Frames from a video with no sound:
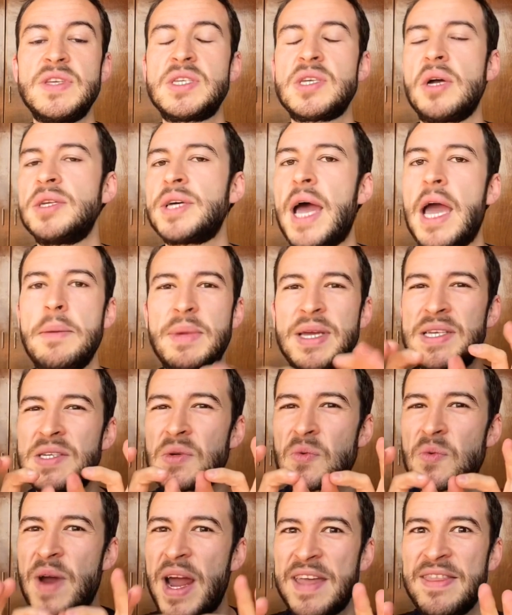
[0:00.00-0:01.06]
Sondheim is
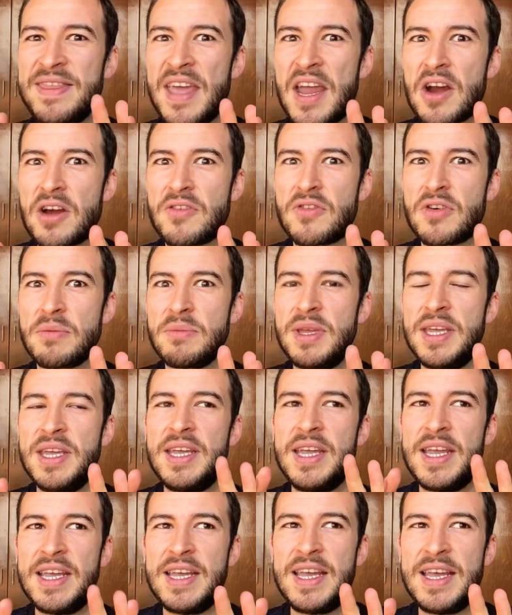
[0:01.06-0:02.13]
right there for me
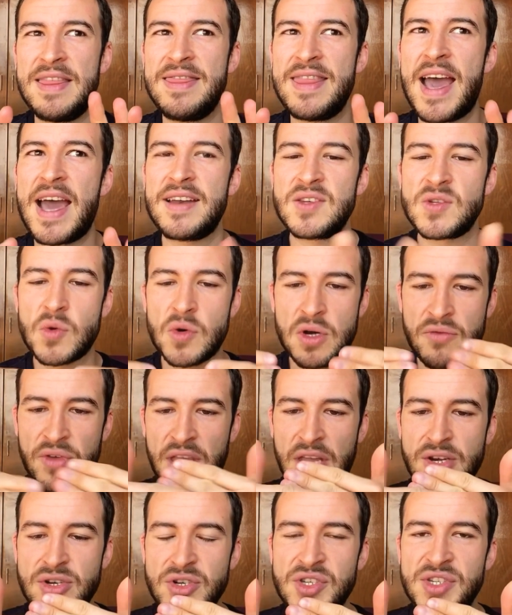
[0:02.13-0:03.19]
in that sort of
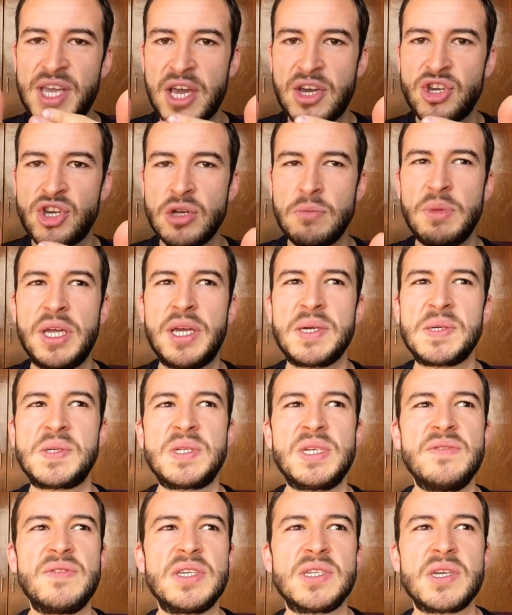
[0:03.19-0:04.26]
intersection, because
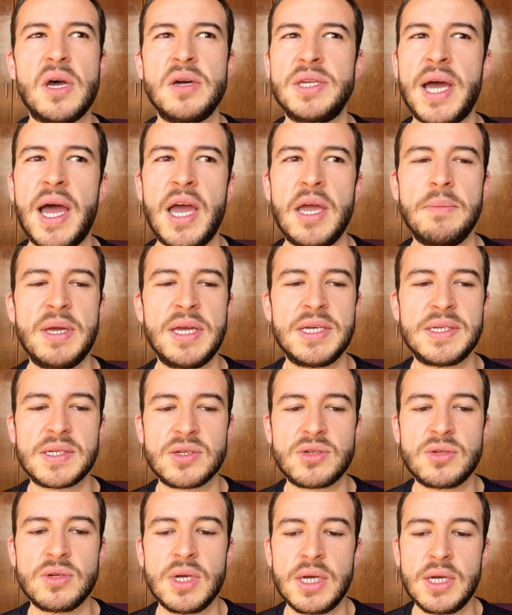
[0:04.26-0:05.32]
Stephen Sondheim is
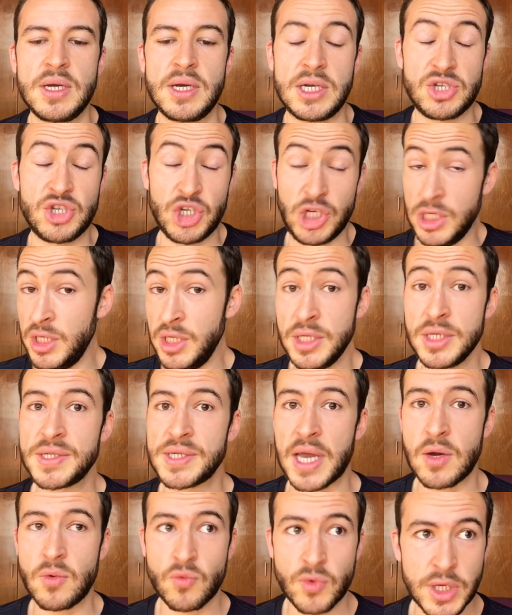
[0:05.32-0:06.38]
a genius.
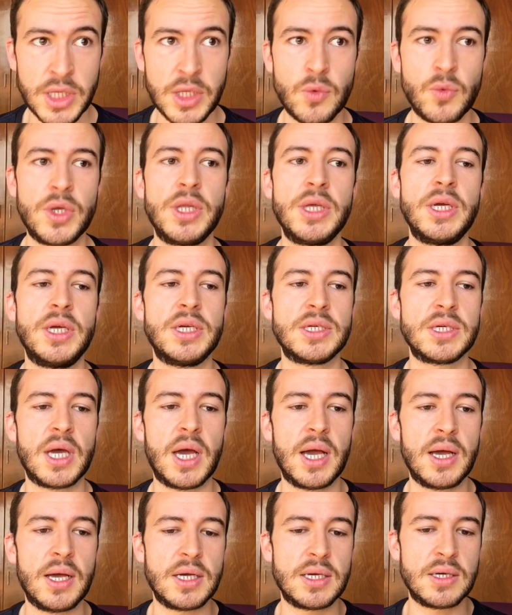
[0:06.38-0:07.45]
I really, really
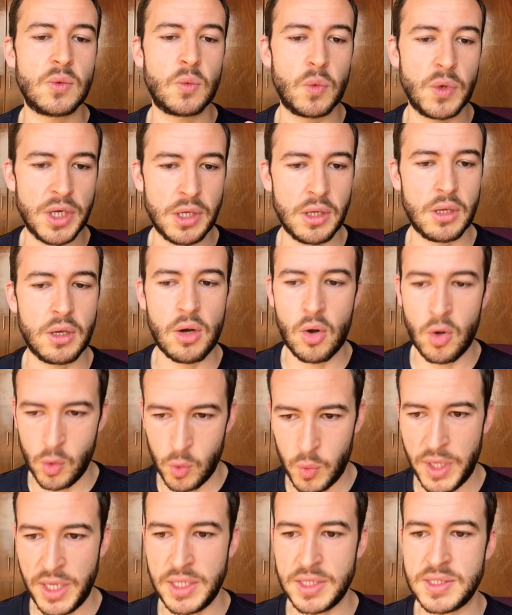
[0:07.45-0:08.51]
will
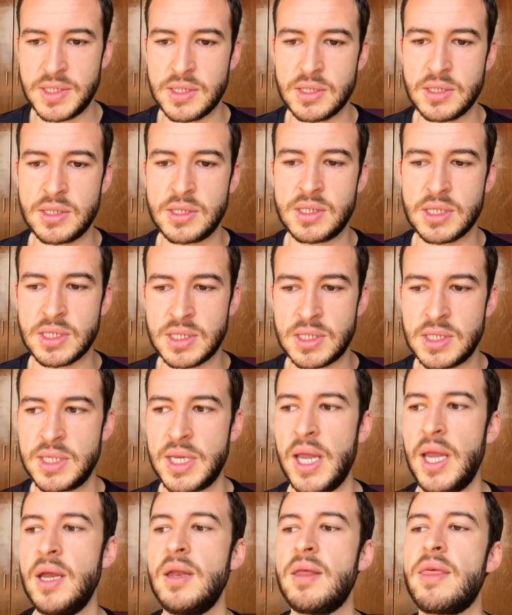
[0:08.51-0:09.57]
always
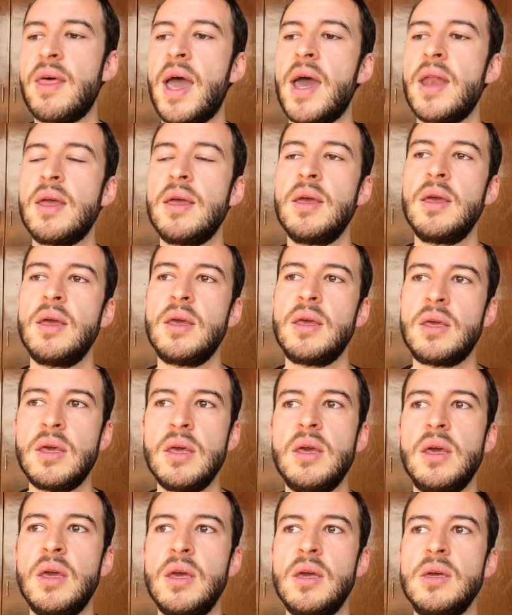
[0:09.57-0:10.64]
sustain that he
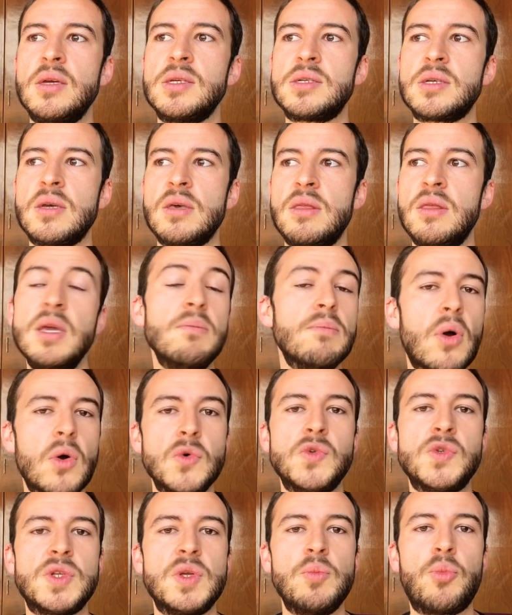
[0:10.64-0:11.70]
is the
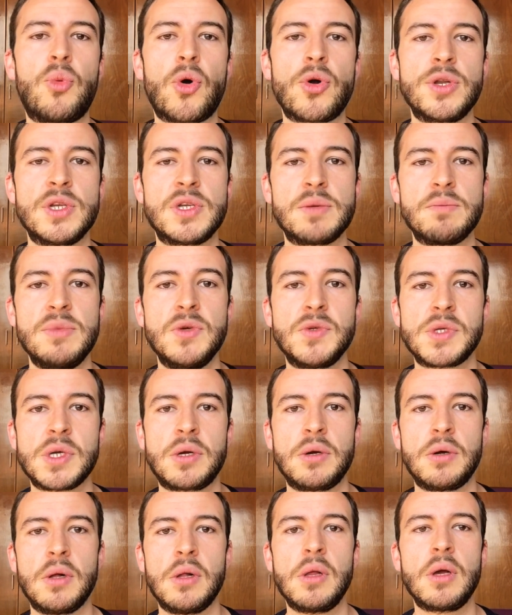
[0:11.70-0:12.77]
most important
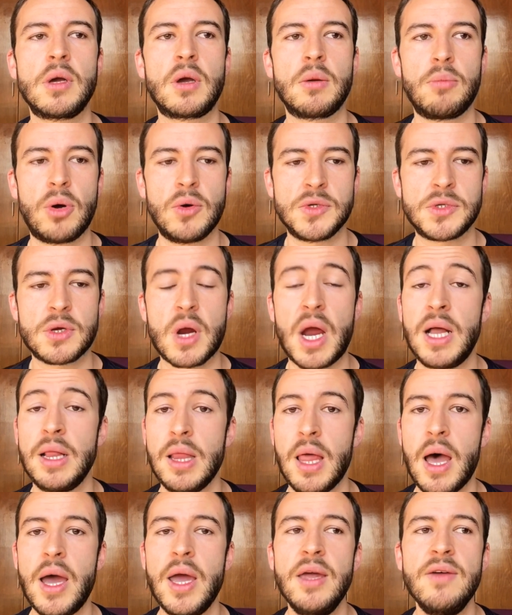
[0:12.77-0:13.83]
musical composer
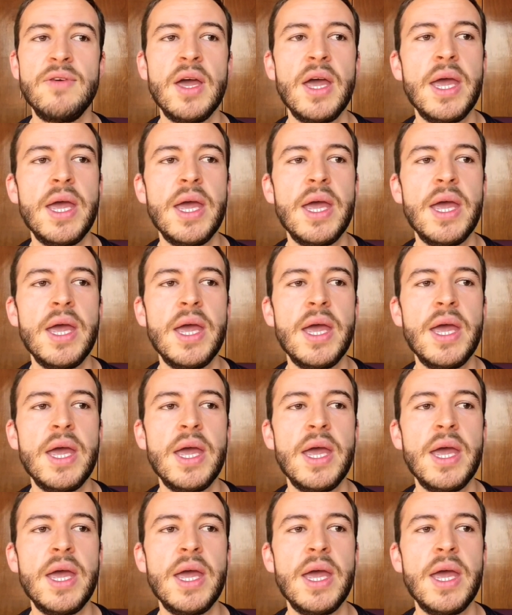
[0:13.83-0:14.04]
alive,